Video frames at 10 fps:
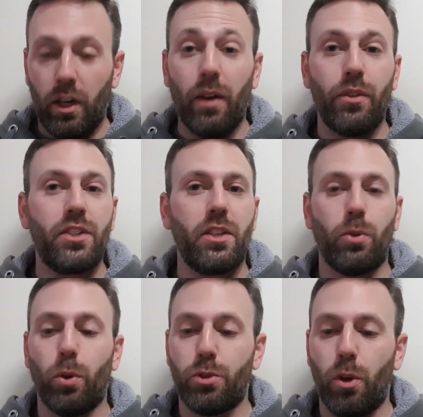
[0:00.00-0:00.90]
Uh, this has
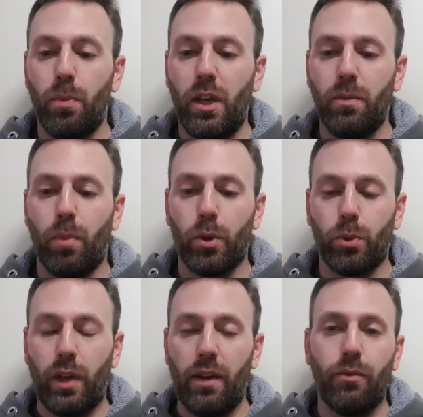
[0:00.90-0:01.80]
also been
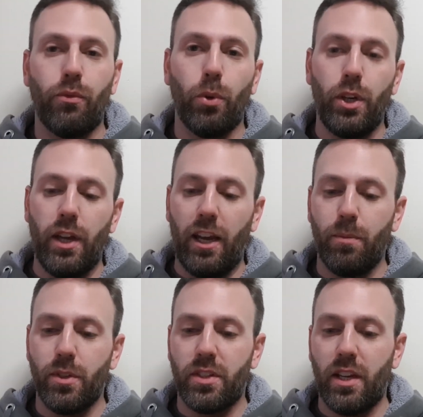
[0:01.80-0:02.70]
bottled at
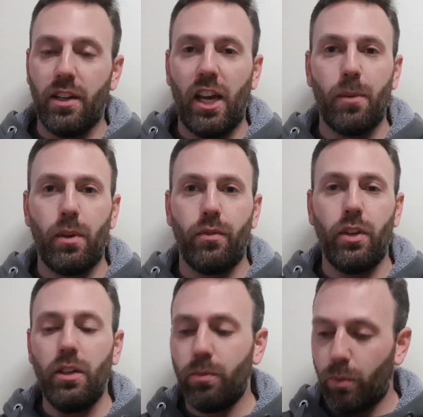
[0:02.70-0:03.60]
forty-eight percent A B V,